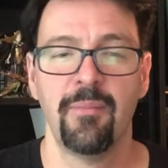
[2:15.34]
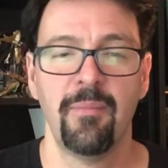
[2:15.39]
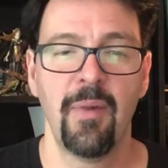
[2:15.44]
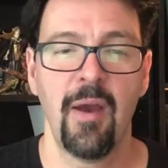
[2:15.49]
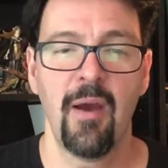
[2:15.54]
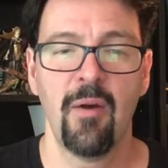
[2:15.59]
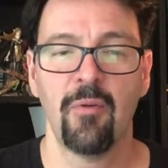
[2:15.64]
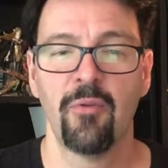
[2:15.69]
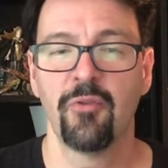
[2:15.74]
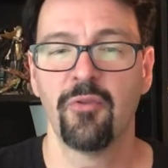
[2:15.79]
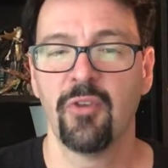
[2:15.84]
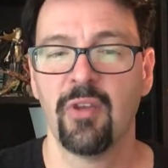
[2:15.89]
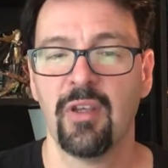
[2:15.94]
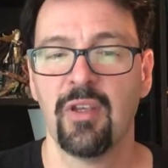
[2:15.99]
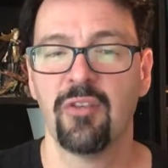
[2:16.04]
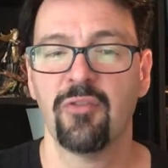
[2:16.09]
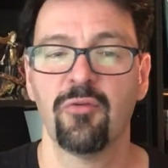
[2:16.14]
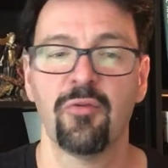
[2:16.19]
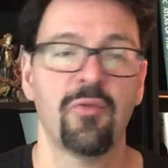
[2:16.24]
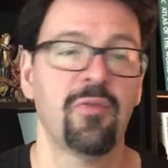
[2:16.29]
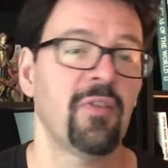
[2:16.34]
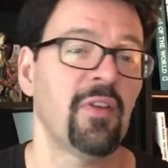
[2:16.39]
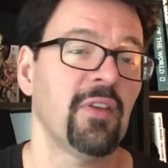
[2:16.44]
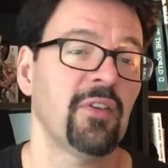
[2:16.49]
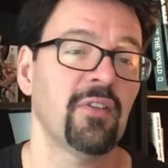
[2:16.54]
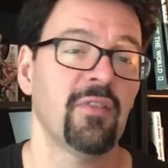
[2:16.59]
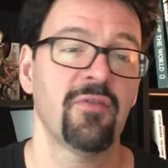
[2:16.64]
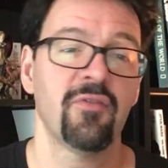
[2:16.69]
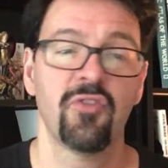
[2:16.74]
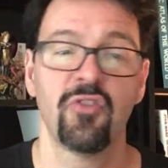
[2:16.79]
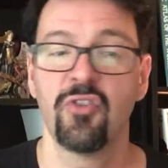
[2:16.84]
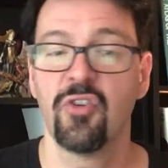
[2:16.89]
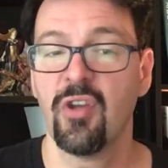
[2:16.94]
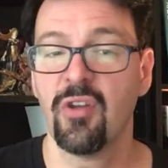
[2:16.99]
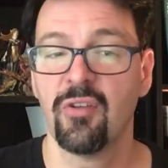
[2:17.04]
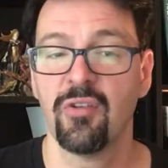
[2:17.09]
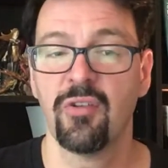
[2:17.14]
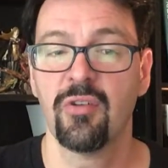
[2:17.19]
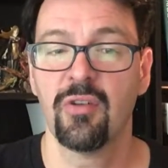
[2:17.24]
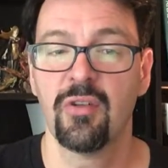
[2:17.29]
Powers like his reflective
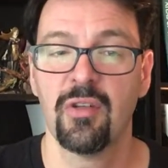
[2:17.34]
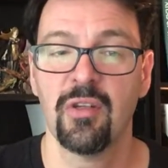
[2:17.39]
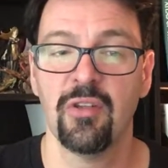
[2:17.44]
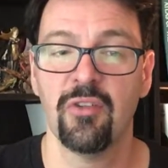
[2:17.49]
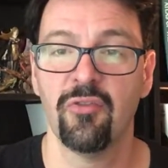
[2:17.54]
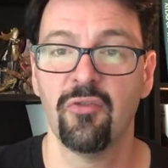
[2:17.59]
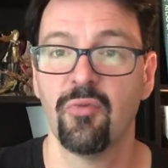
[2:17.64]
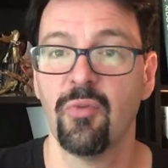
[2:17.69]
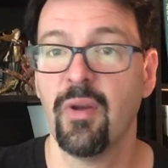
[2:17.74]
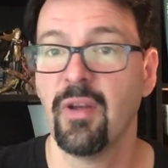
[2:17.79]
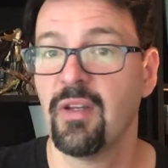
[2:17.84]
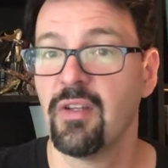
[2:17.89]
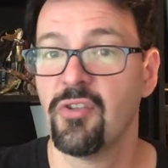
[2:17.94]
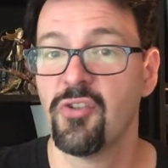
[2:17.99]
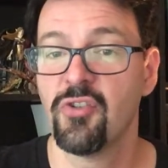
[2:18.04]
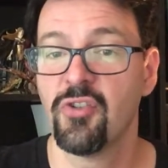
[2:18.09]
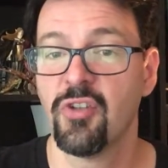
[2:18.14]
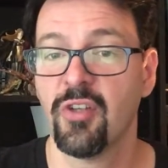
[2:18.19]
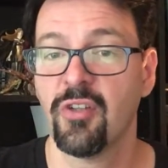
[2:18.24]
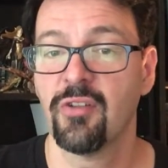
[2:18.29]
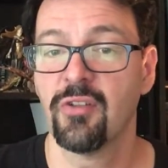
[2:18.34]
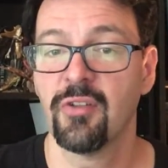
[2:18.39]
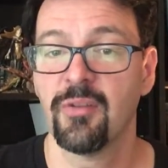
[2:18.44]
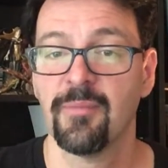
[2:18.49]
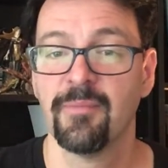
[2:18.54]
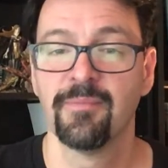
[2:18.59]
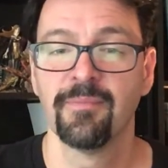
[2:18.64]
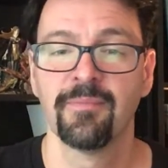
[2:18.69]
shunt, his readied shunt,